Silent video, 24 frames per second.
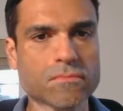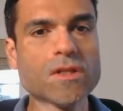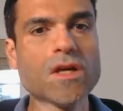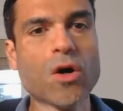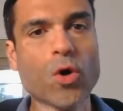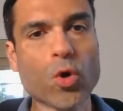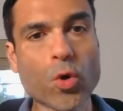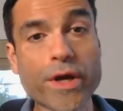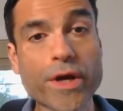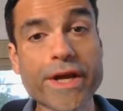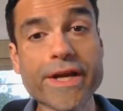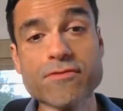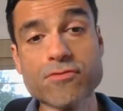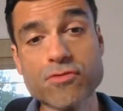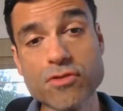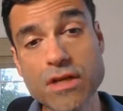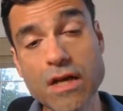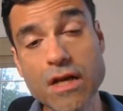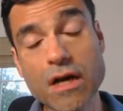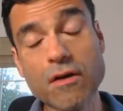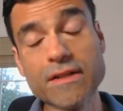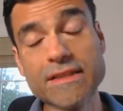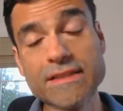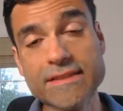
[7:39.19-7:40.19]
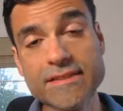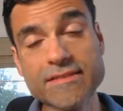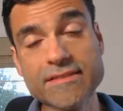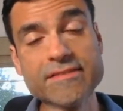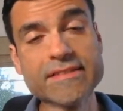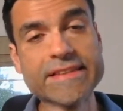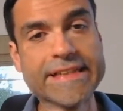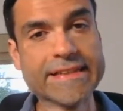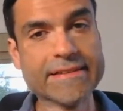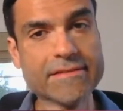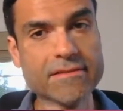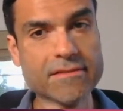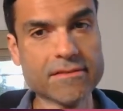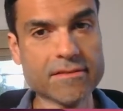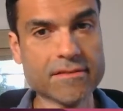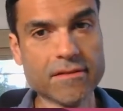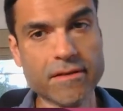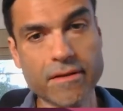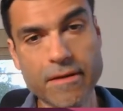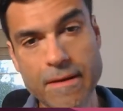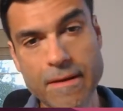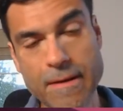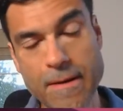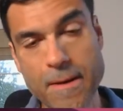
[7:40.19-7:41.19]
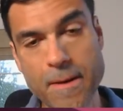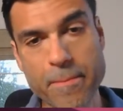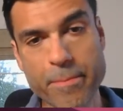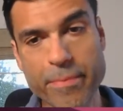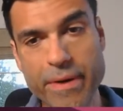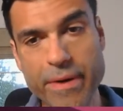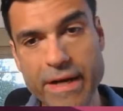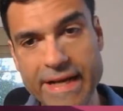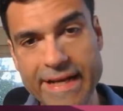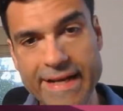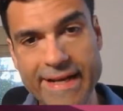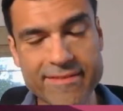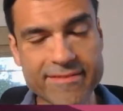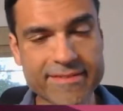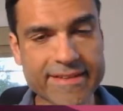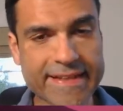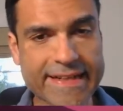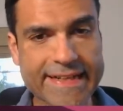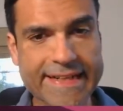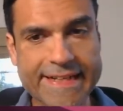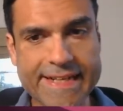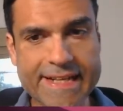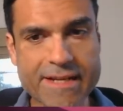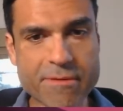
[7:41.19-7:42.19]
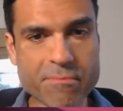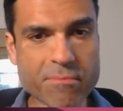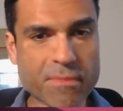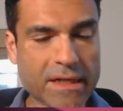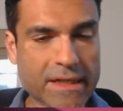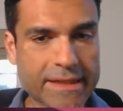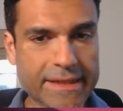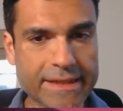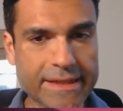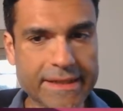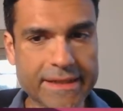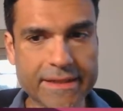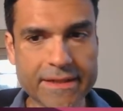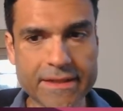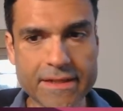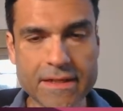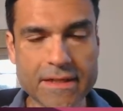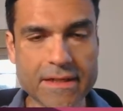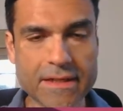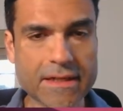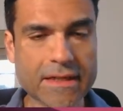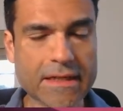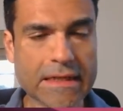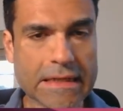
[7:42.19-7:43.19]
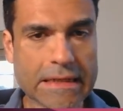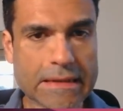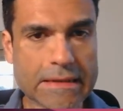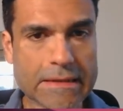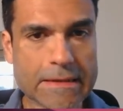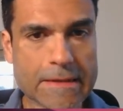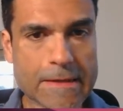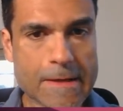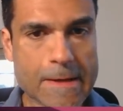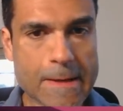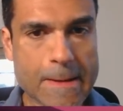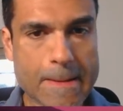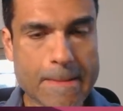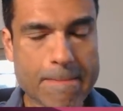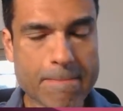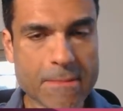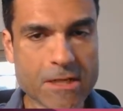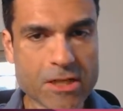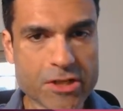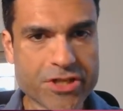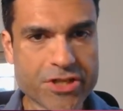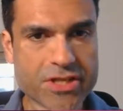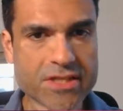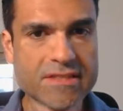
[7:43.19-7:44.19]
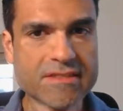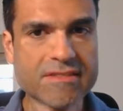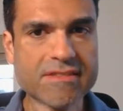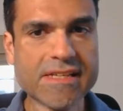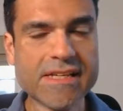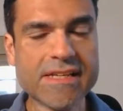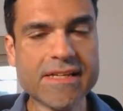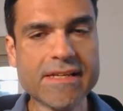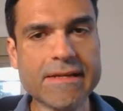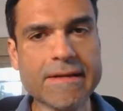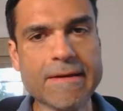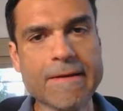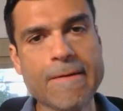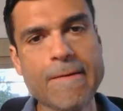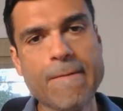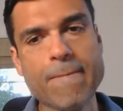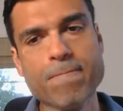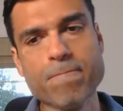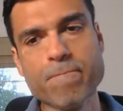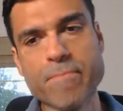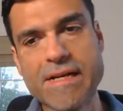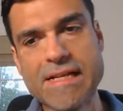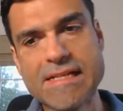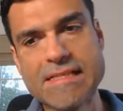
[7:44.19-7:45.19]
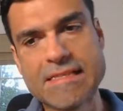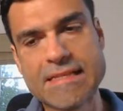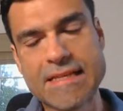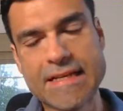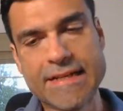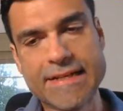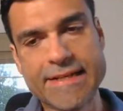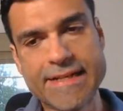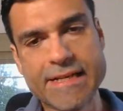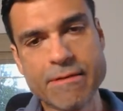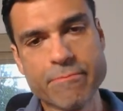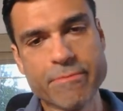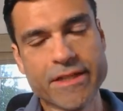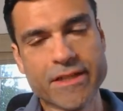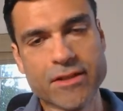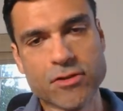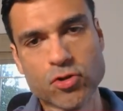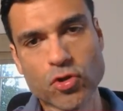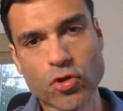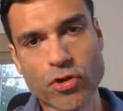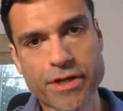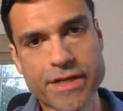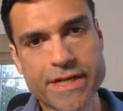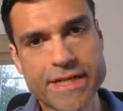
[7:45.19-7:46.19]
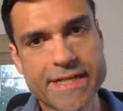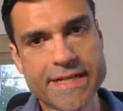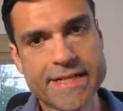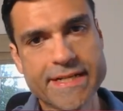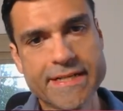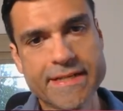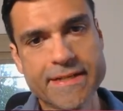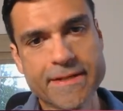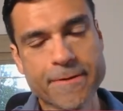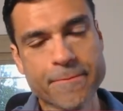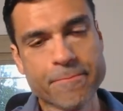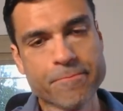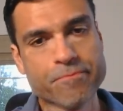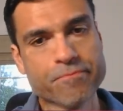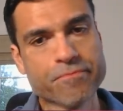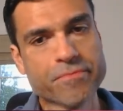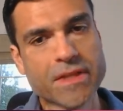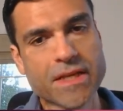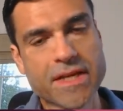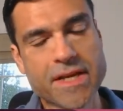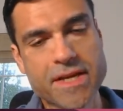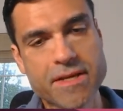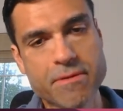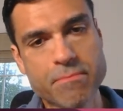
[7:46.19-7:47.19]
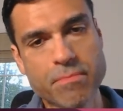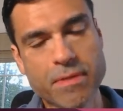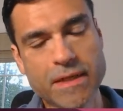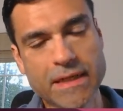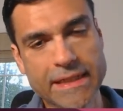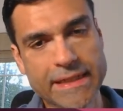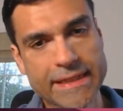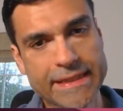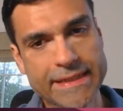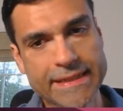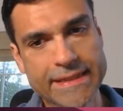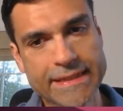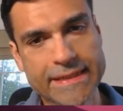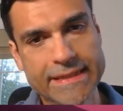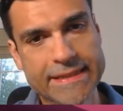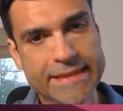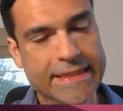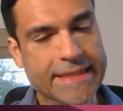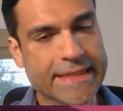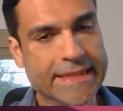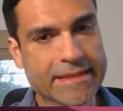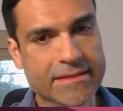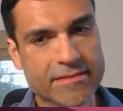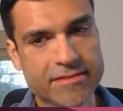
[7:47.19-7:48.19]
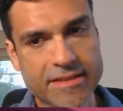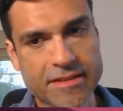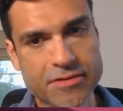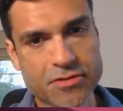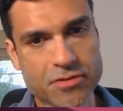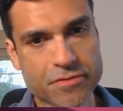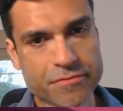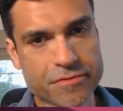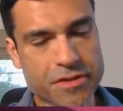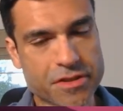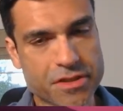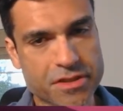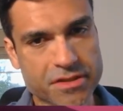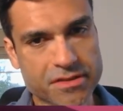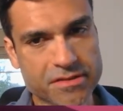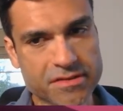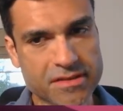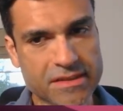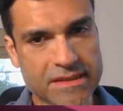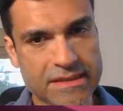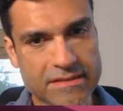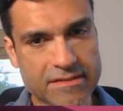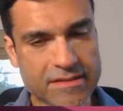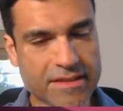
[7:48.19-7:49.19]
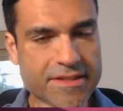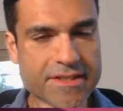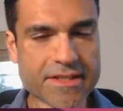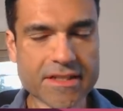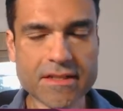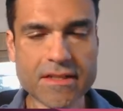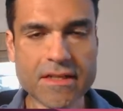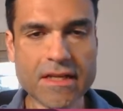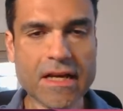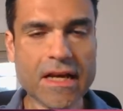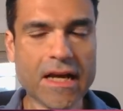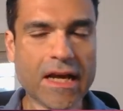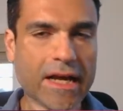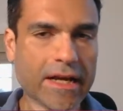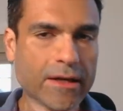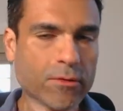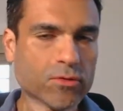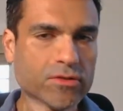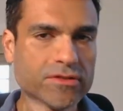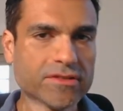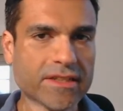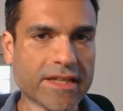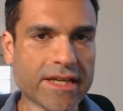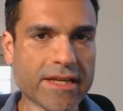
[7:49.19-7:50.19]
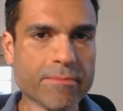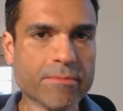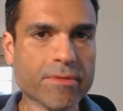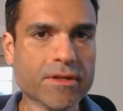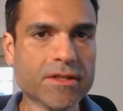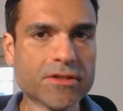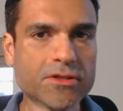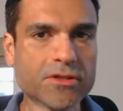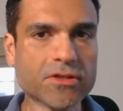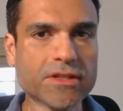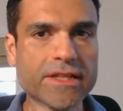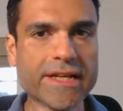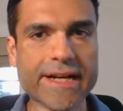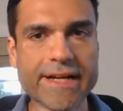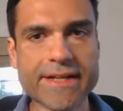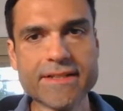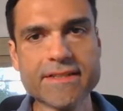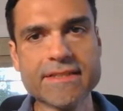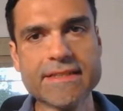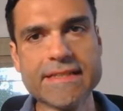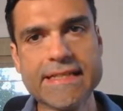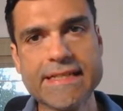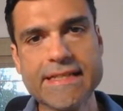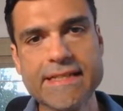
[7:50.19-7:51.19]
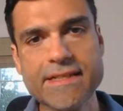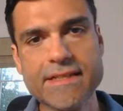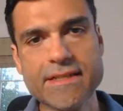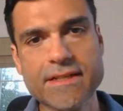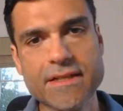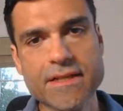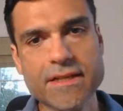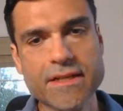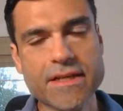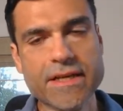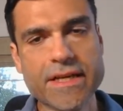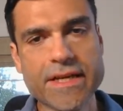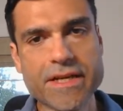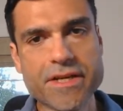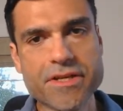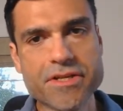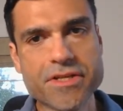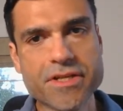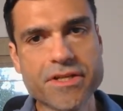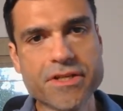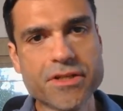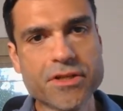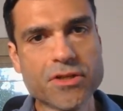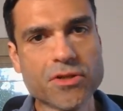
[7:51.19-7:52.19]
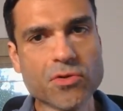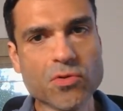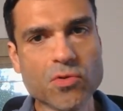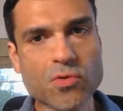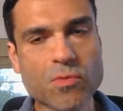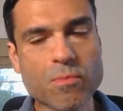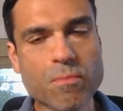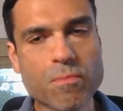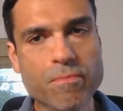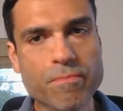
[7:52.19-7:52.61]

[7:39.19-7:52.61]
Okay, so now in this case, by escalating my urgency, by escalating my authority, and by creating a sense of urgency, etc., I was able to get the agent to